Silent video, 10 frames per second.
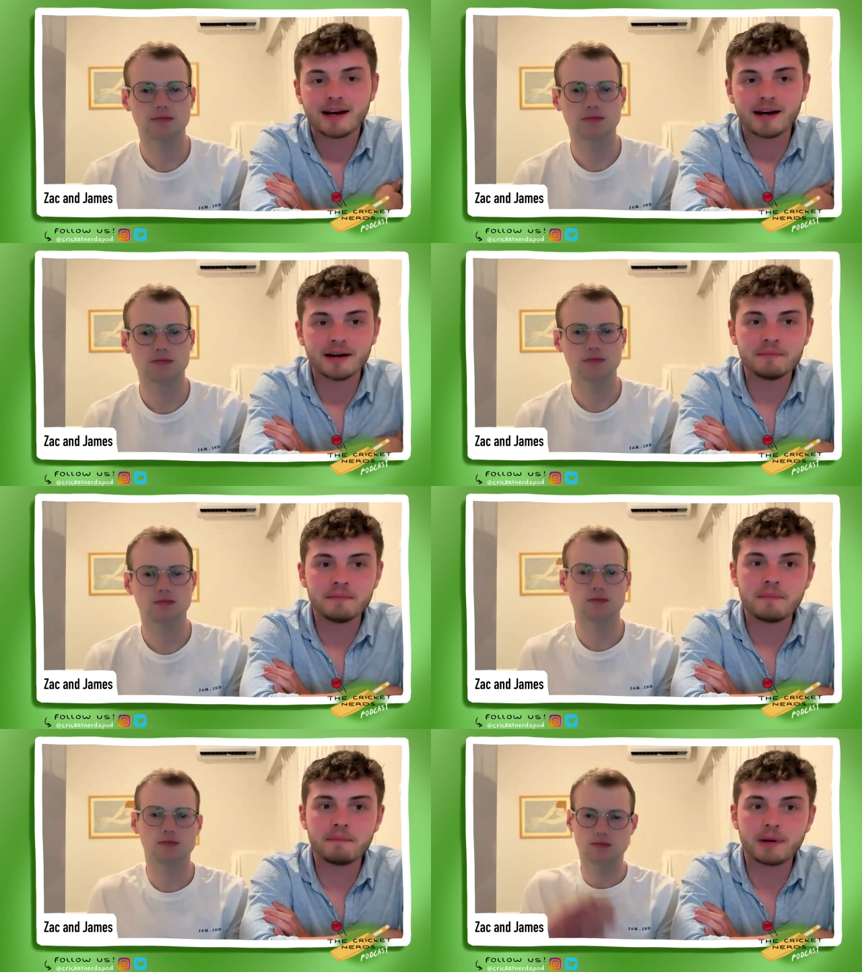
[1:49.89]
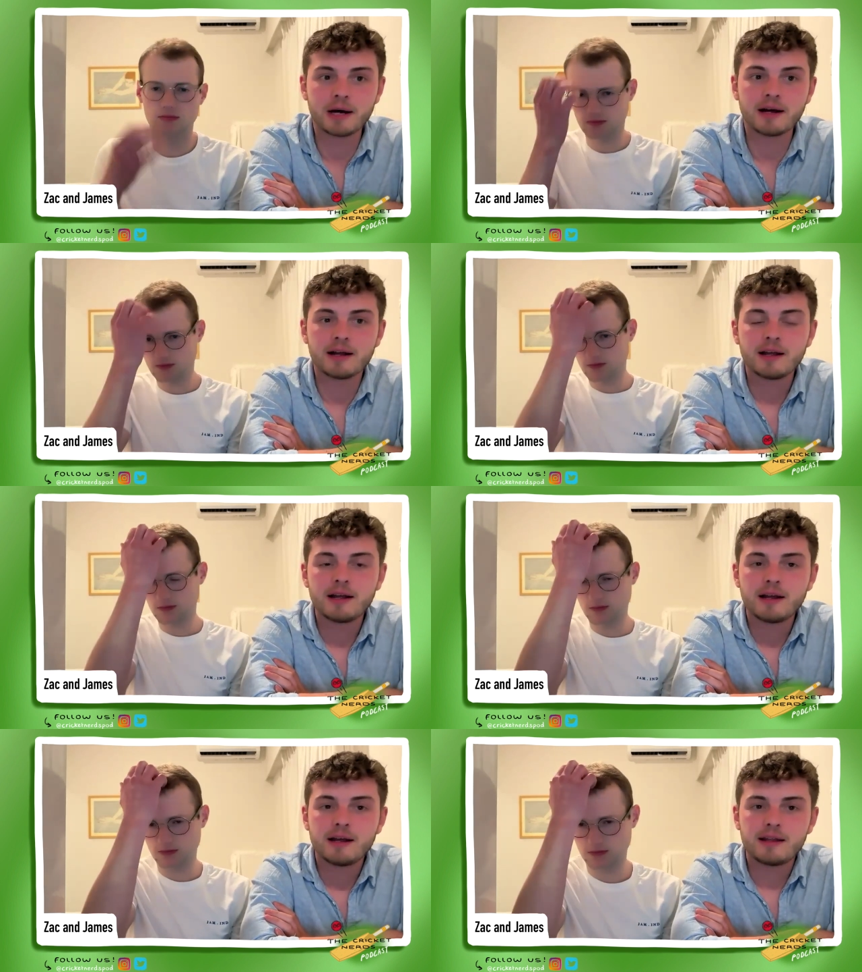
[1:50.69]
Speaker 1: um, but
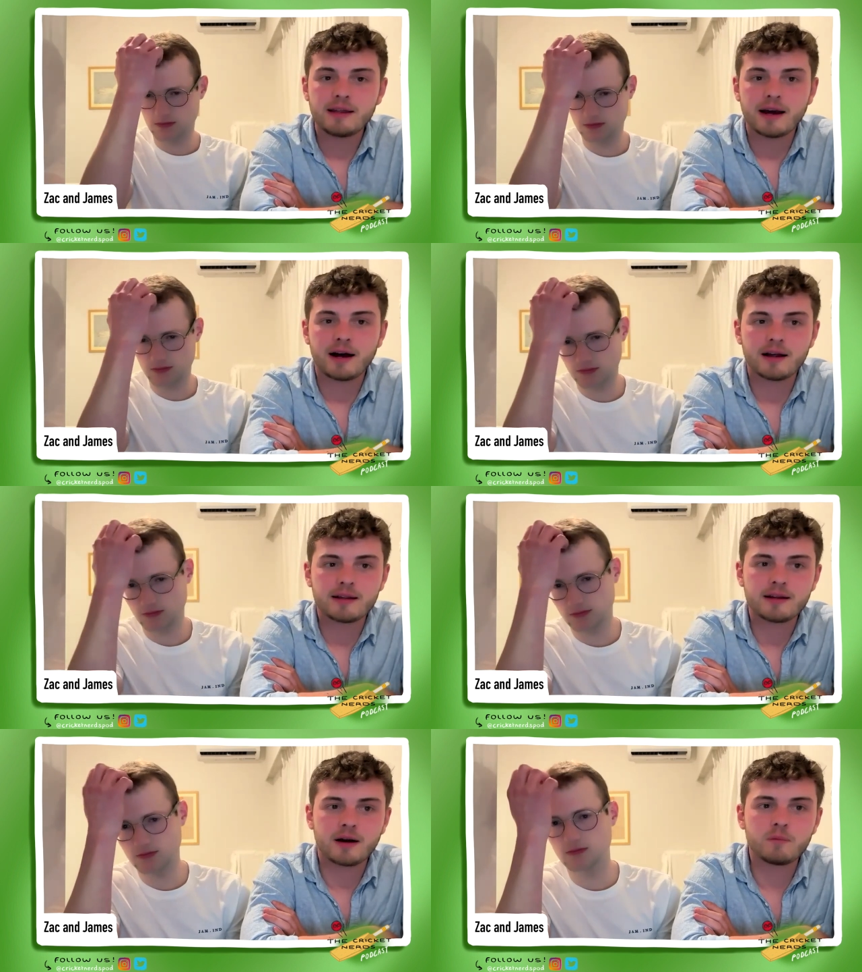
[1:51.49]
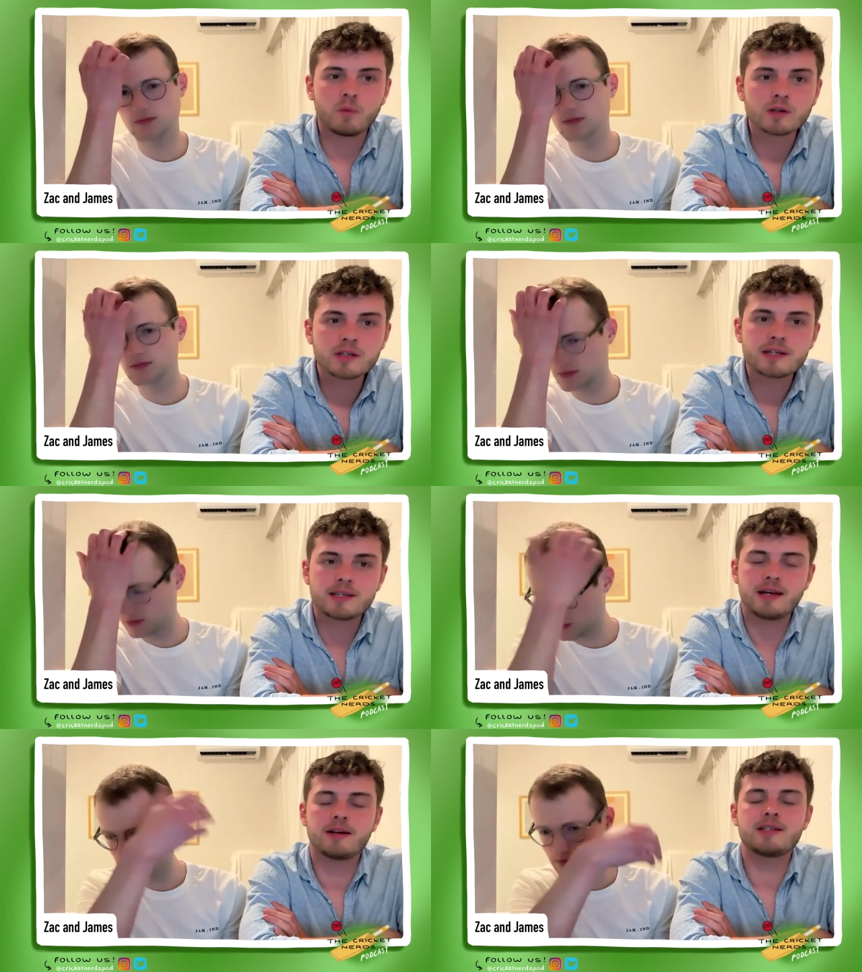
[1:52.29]
yeah, I, I wanted to
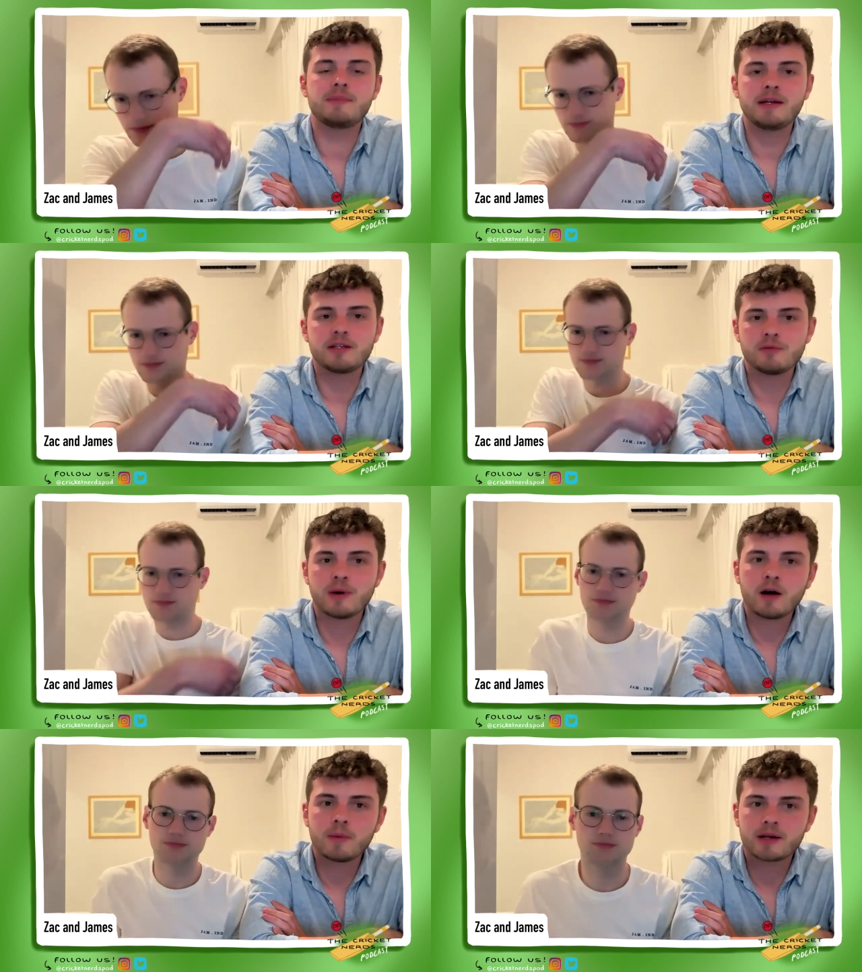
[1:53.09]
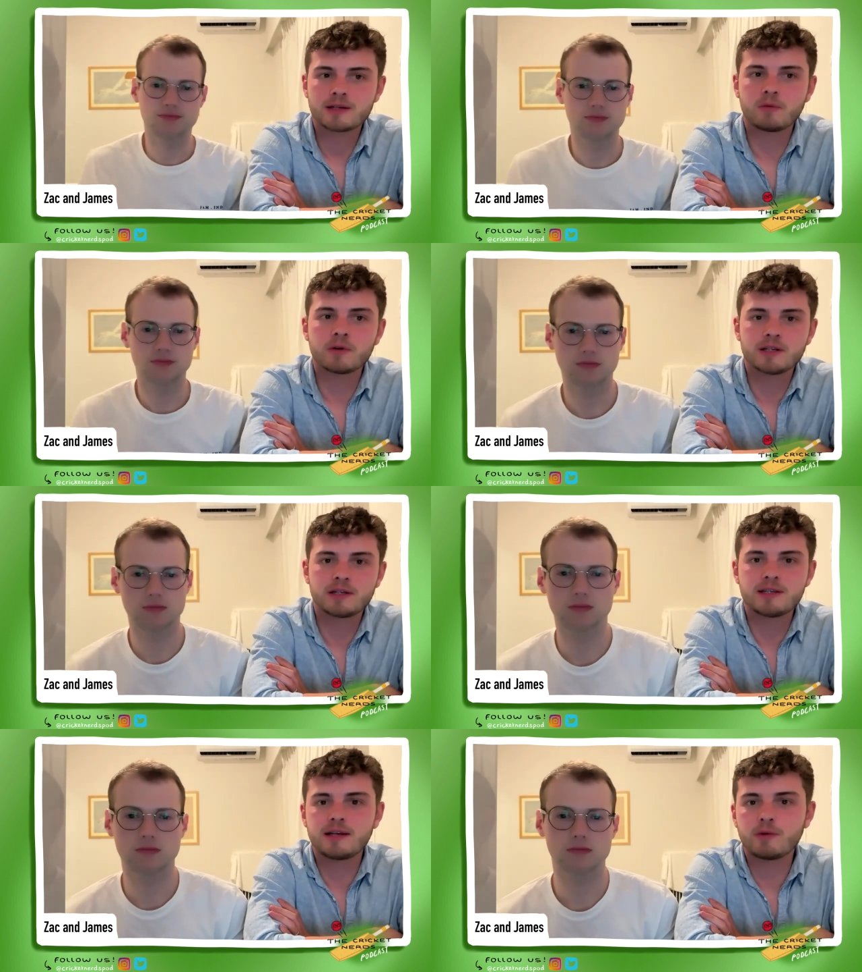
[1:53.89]
see RCB do well because I
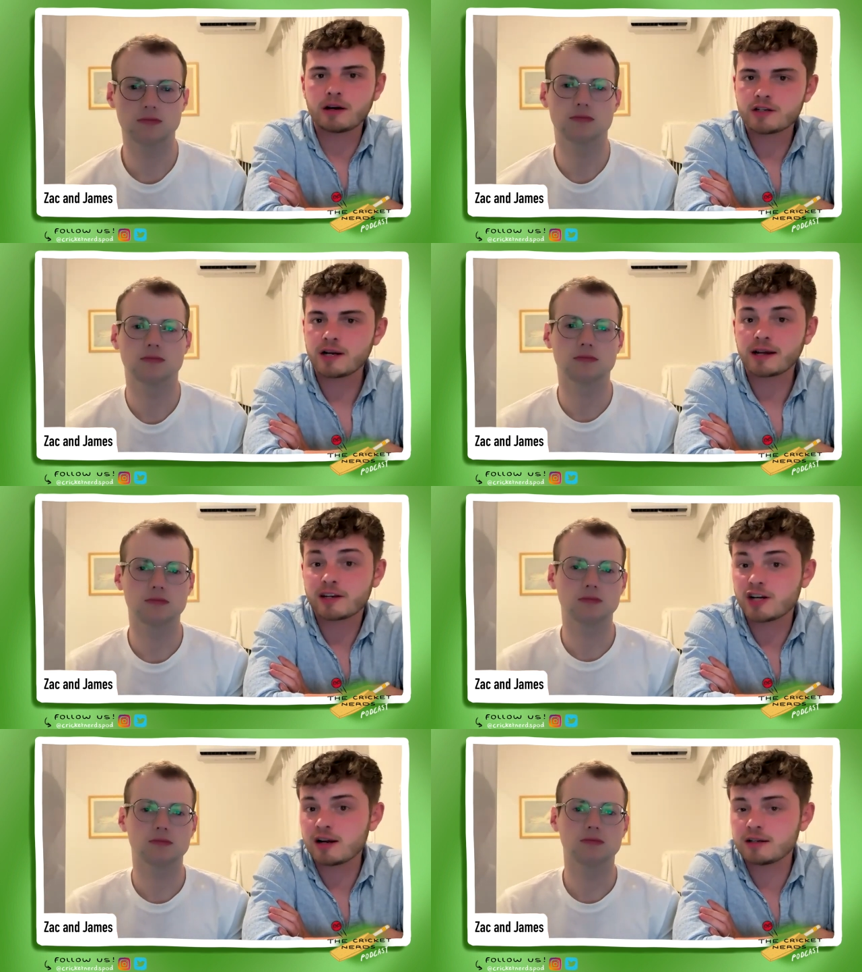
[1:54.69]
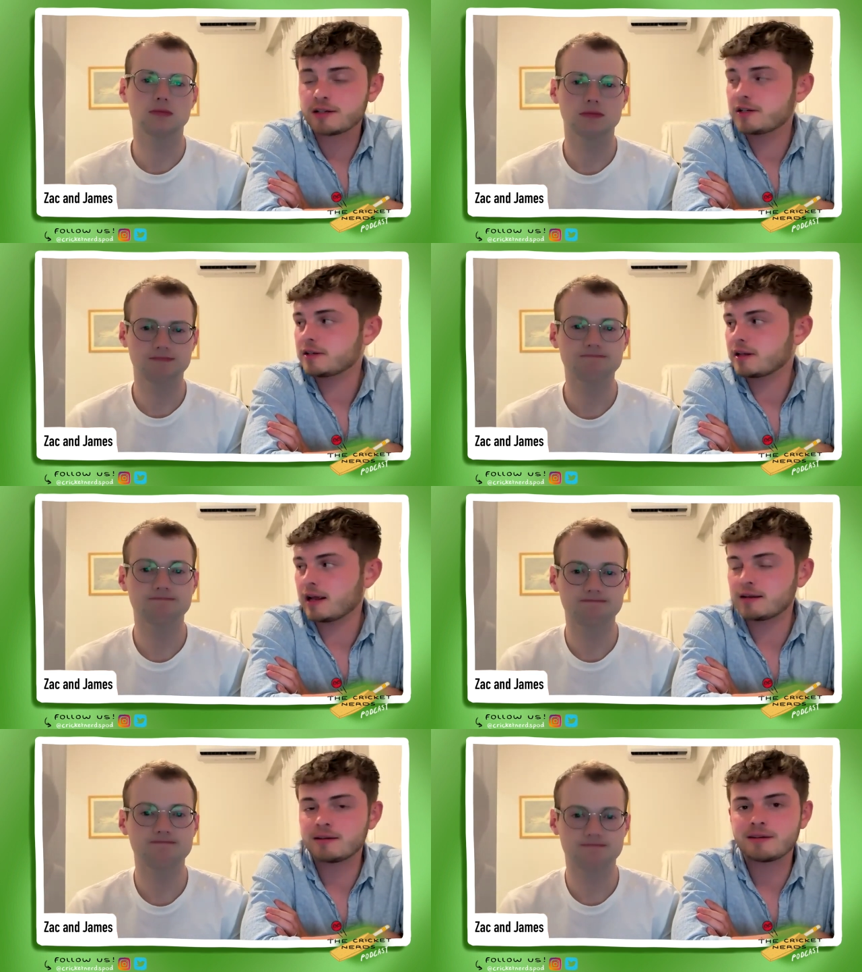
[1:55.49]
wanted to see Rajasthan get challenged,
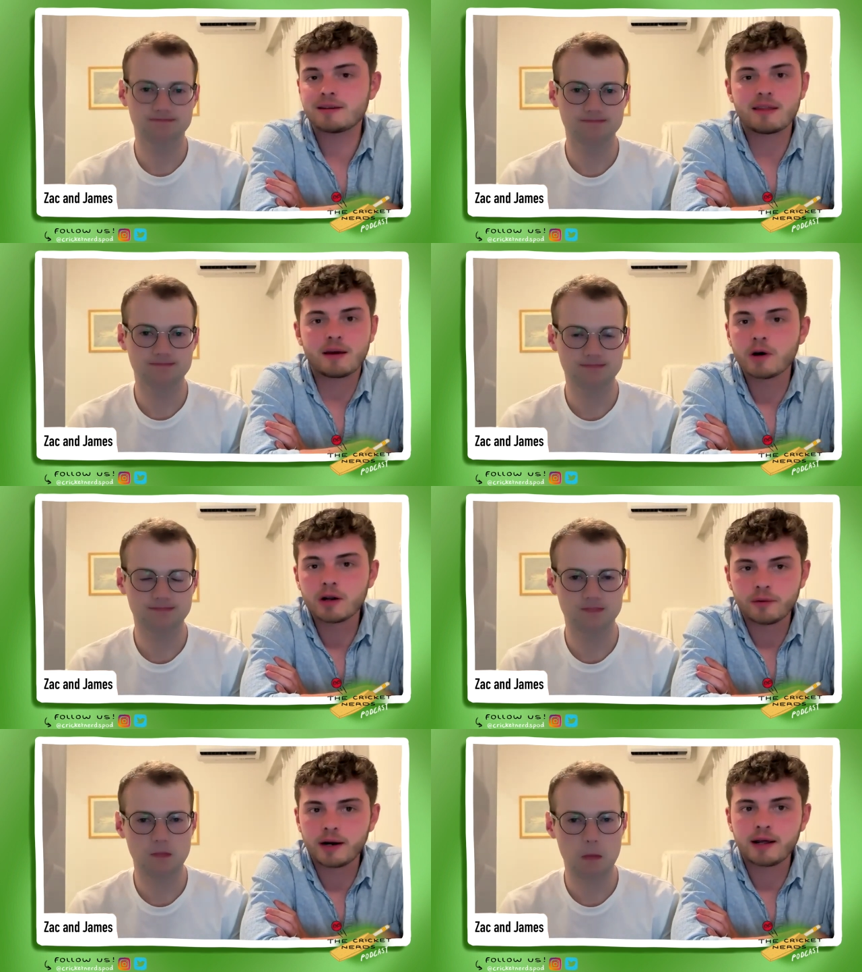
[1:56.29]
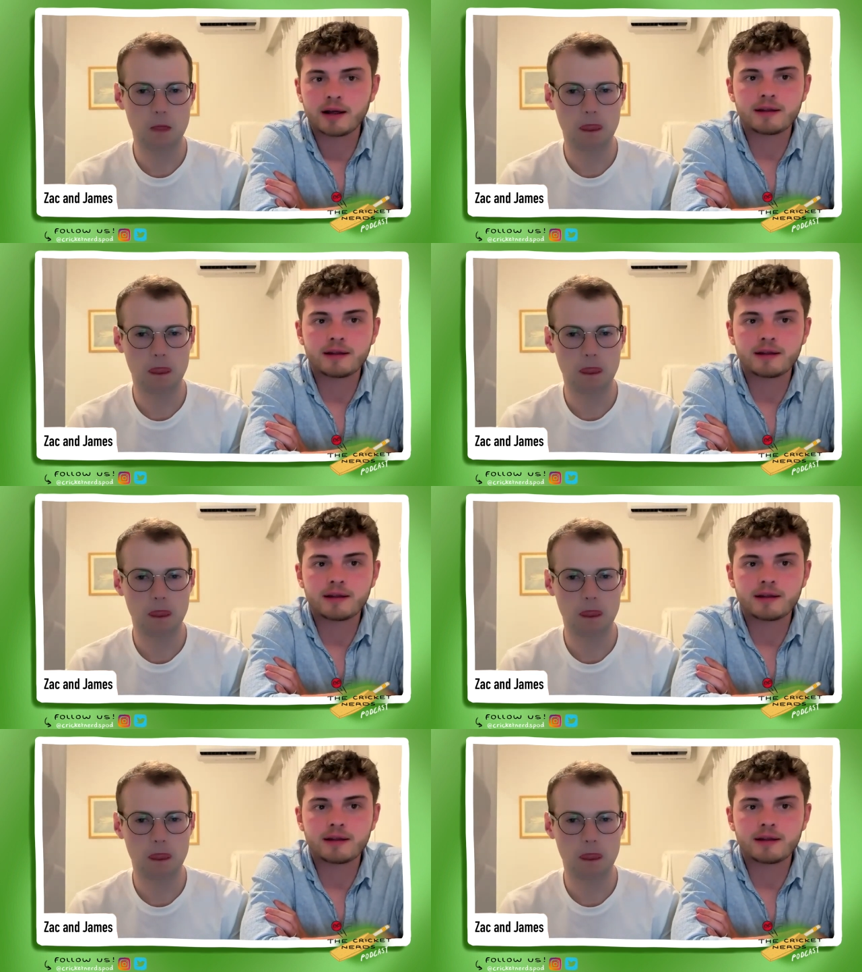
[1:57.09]
and they weren't really.